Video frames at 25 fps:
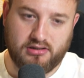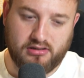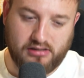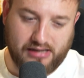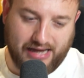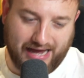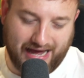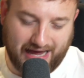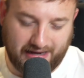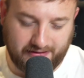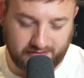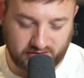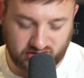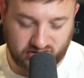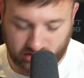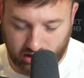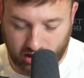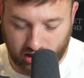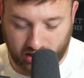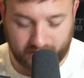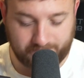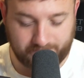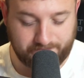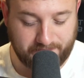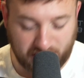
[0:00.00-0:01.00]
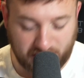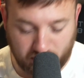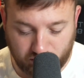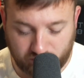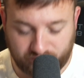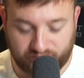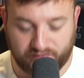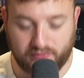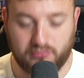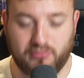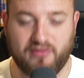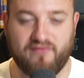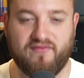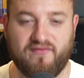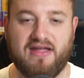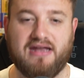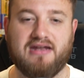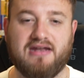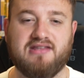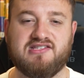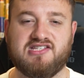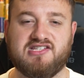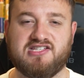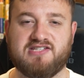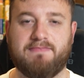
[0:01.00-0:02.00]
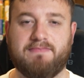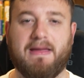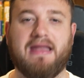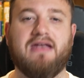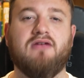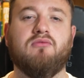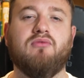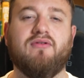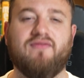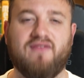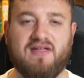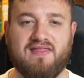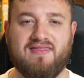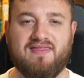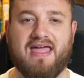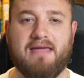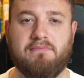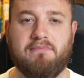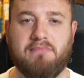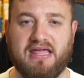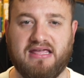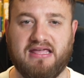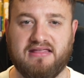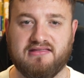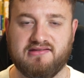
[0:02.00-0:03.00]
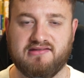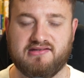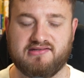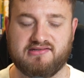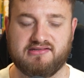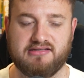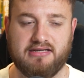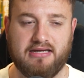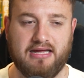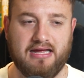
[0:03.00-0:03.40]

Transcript: and kind of build from within and spend within their means.